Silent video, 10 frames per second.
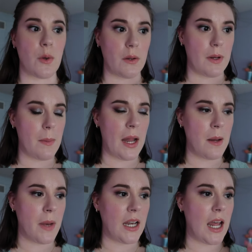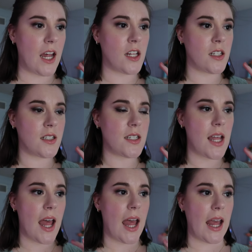So I repainted my
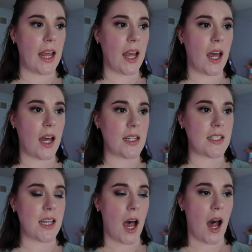nails, and